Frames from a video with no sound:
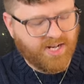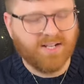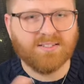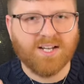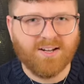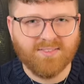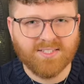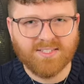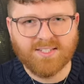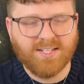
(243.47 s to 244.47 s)
hands,
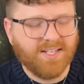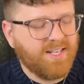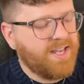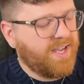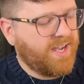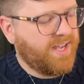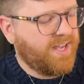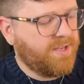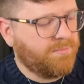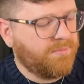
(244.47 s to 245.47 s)
obviously.
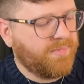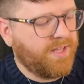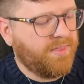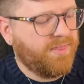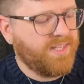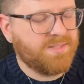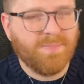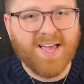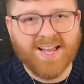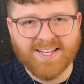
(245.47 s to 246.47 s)
Um, this
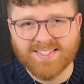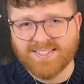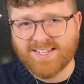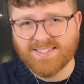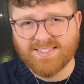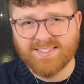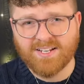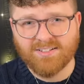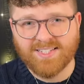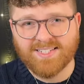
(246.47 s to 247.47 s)
bag isn't
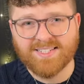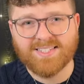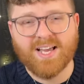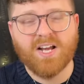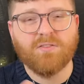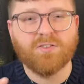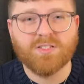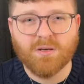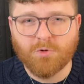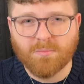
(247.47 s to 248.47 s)
necessarily designed for
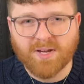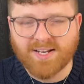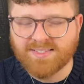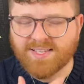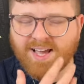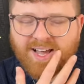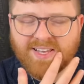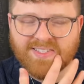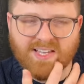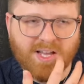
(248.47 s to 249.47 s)
someone my
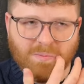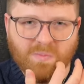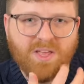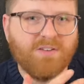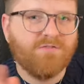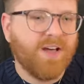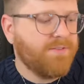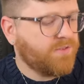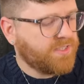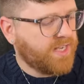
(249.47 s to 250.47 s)
size. I'm five
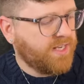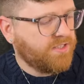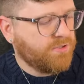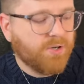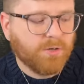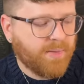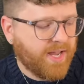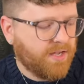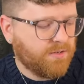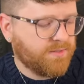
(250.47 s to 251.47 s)
foot ten, two hundred
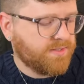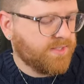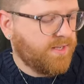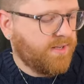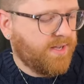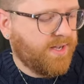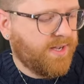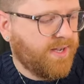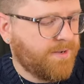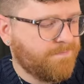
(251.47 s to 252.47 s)
pounds.
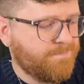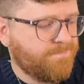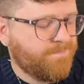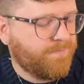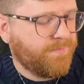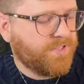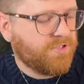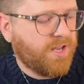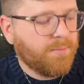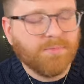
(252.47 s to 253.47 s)
Um, so
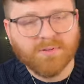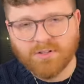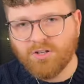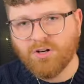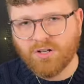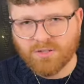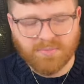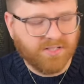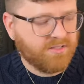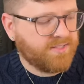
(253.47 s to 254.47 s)
I'm, you know, on the
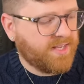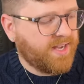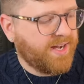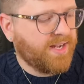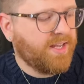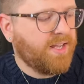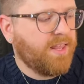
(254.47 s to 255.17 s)
bigger side,